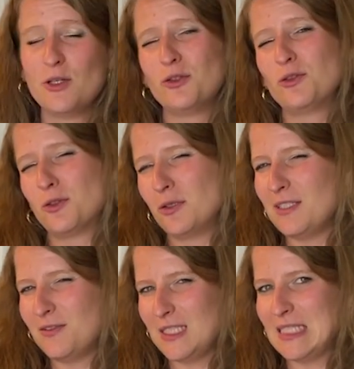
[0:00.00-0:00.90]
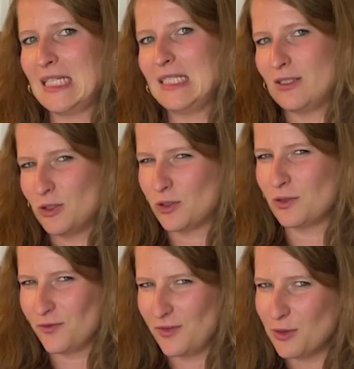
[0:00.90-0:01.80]
The tourist visa is a
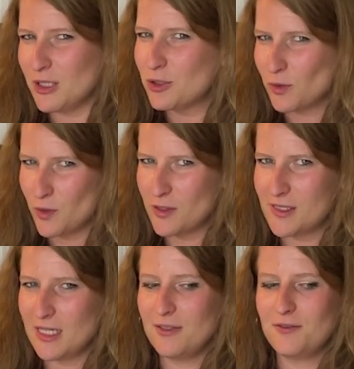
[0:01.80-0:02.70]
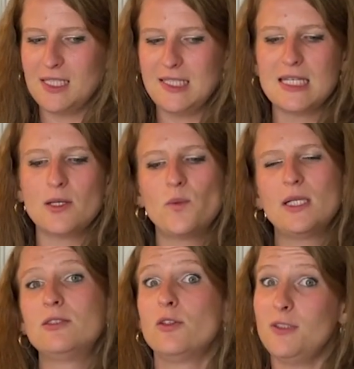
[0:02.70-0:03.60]
very short stay visa,
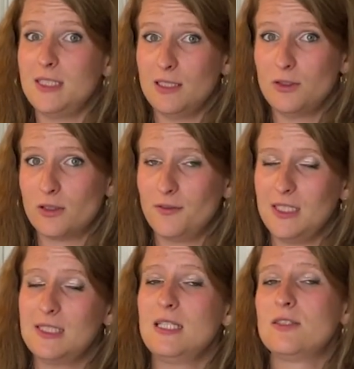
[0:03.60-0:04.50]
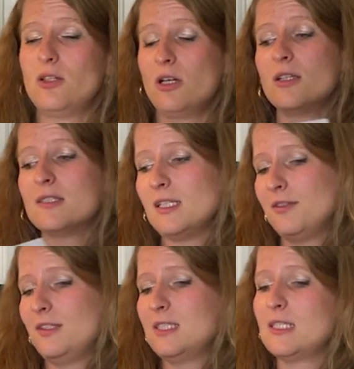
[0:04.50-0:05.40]
while the visitor visa is a long
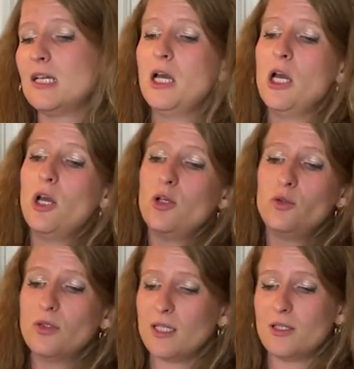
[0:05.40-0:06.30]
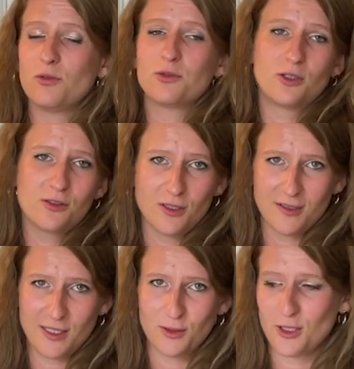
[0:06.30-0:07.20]
stay visa. You can, of course,
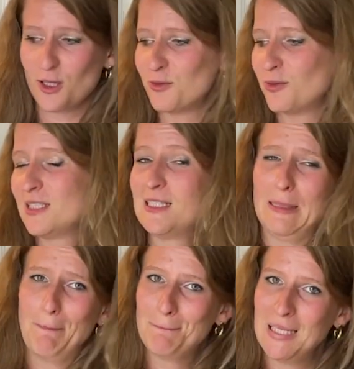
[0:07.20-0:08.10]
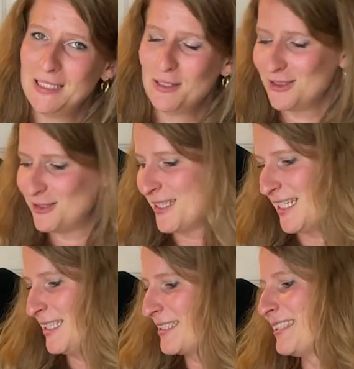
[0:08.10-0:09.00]
attend the conference and many other
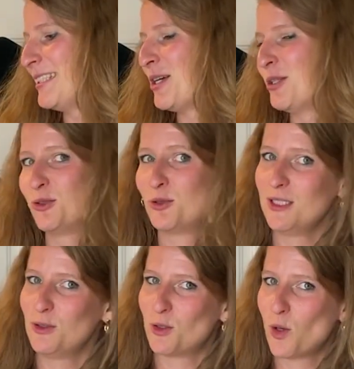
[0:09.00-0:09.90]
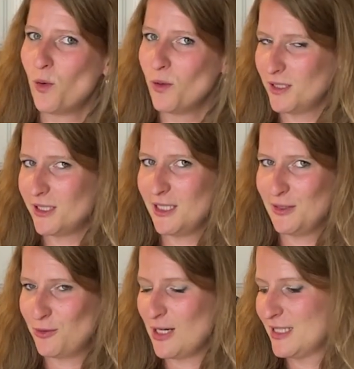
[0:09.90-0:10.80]
things during your whole year
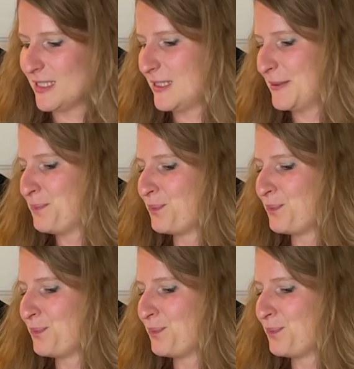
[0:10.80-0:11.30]
in France.